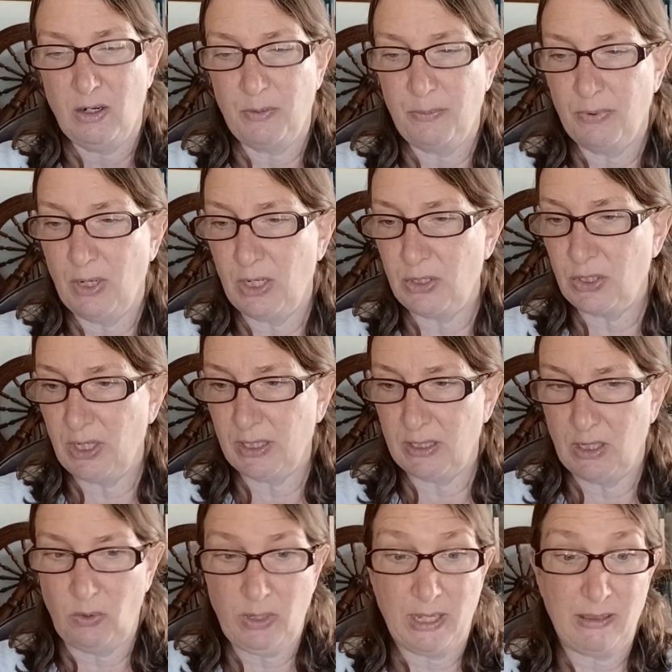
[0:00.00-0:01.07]
hard
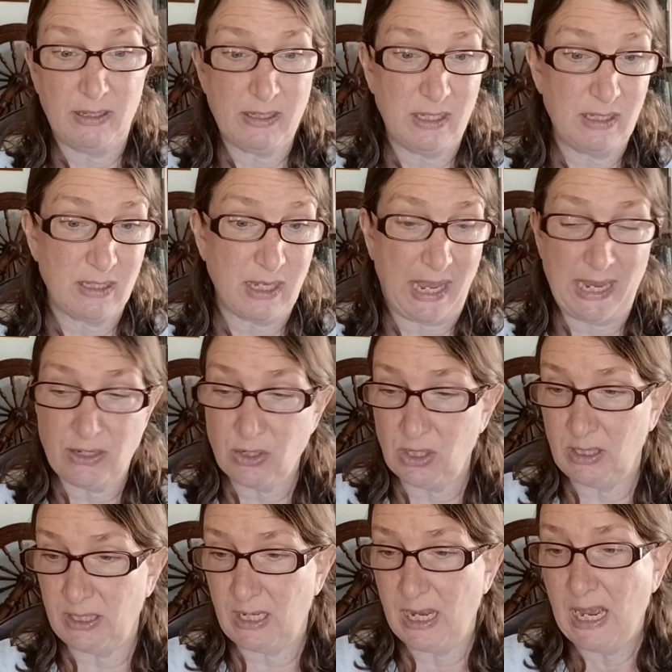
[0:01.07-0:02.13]
project. Okay, this is
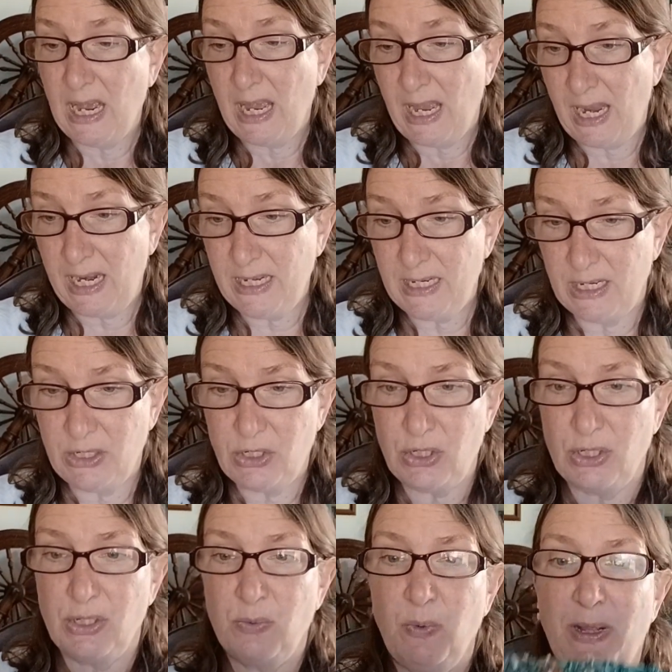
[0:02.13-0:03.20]
actually eight
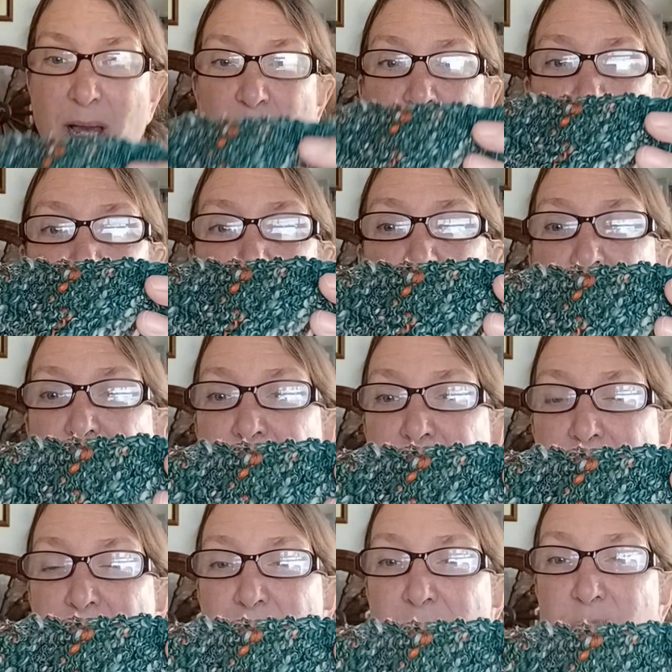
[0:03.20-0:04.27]
inches without pulling it.
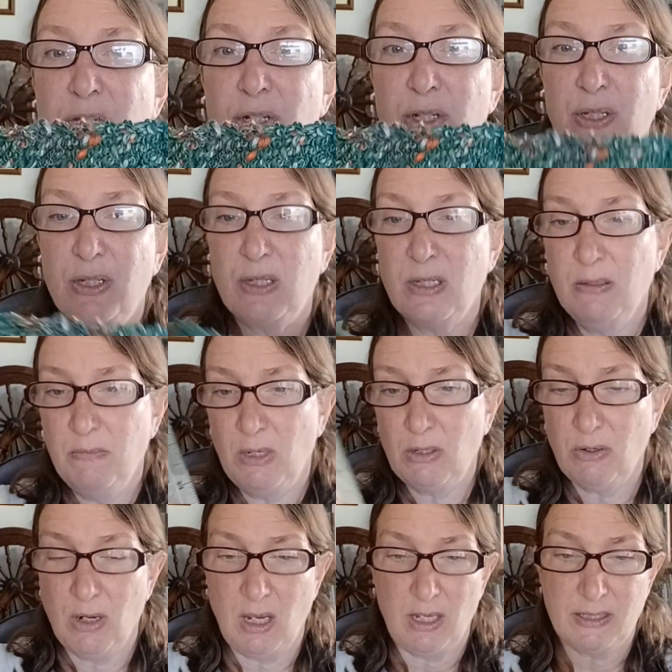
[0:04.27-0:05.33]
It's eight inches
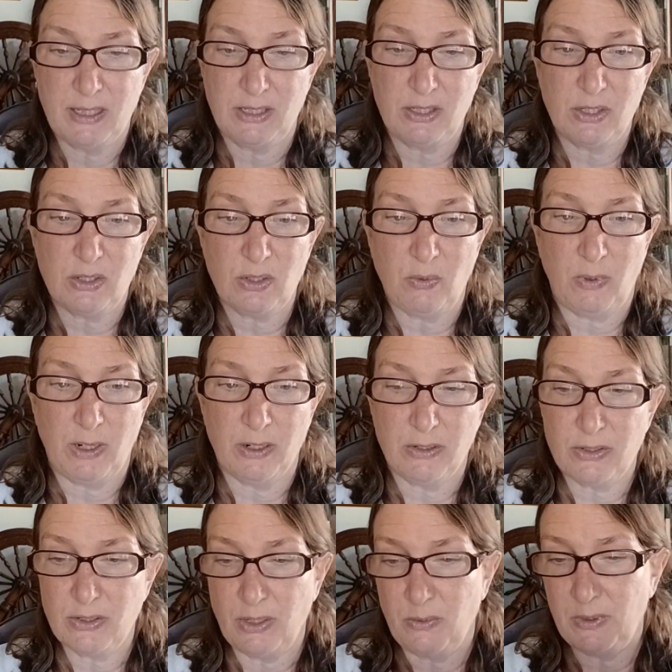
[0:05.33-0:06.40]
across. It's a
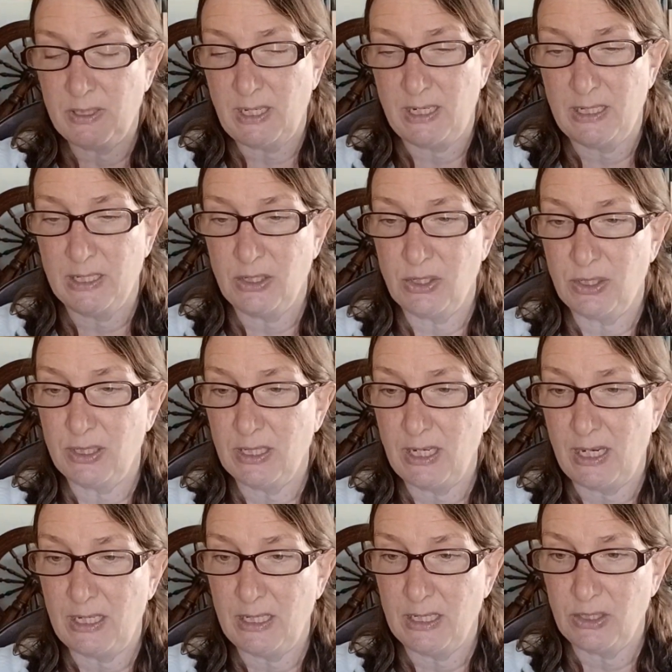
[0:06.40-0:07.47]
square, so it's eight inches
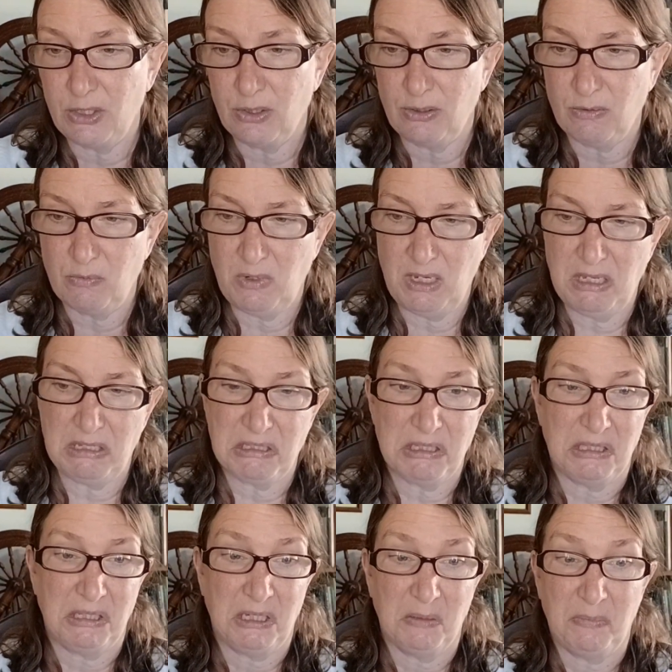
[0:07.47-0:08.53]
and eight inches. Well,
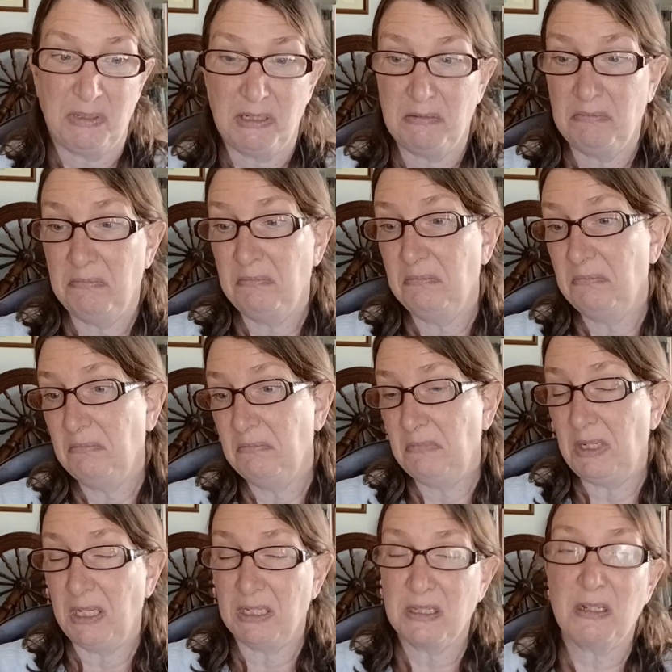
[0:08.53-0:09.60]
it's a little bit,
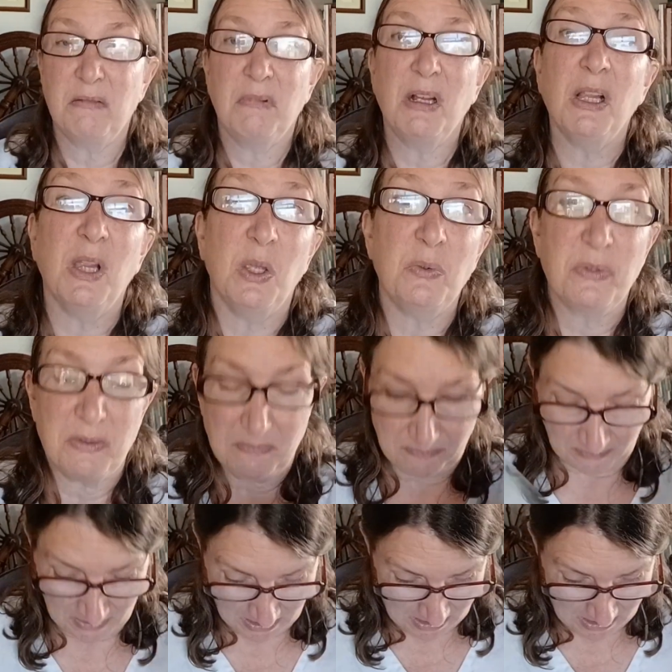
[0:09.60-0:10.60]
yeah, it's close.